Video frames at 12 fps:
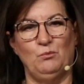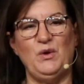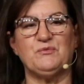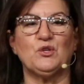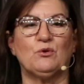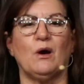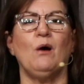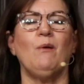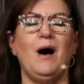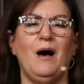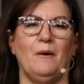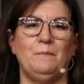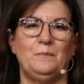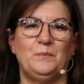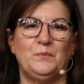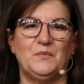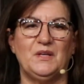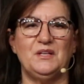We have to grow up.
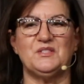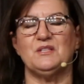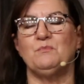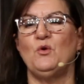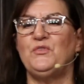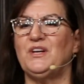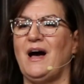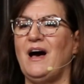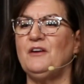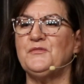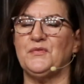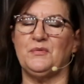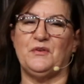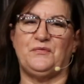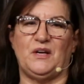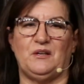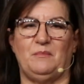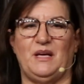It says moving on from the
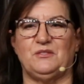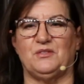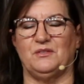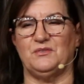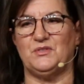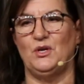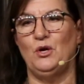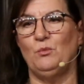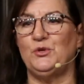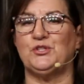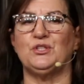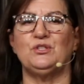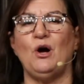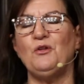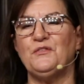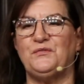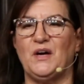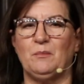fundamentals. We should know
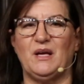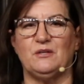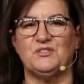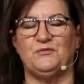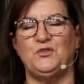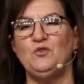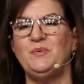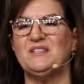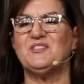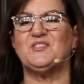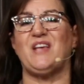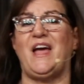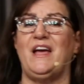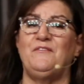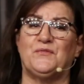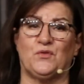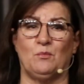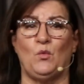the fundamentals. If you've been
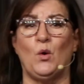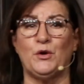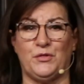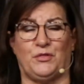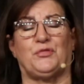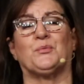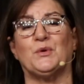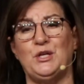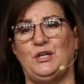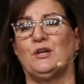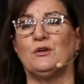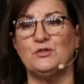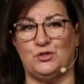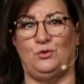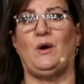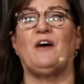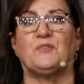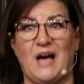saved for more than 3 years,
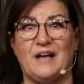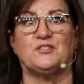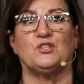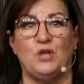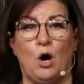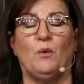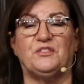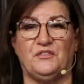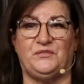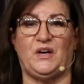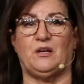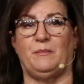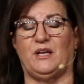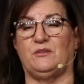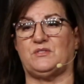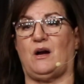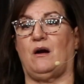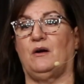you have got to know what the
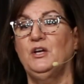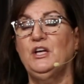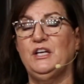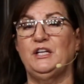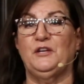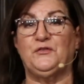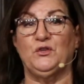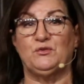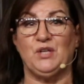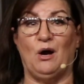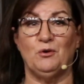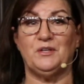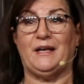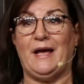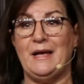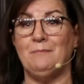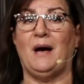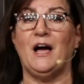fundamentals are. And if you don't, it
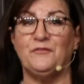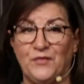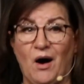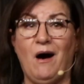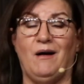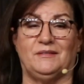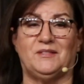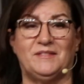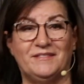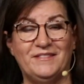ain't my fault.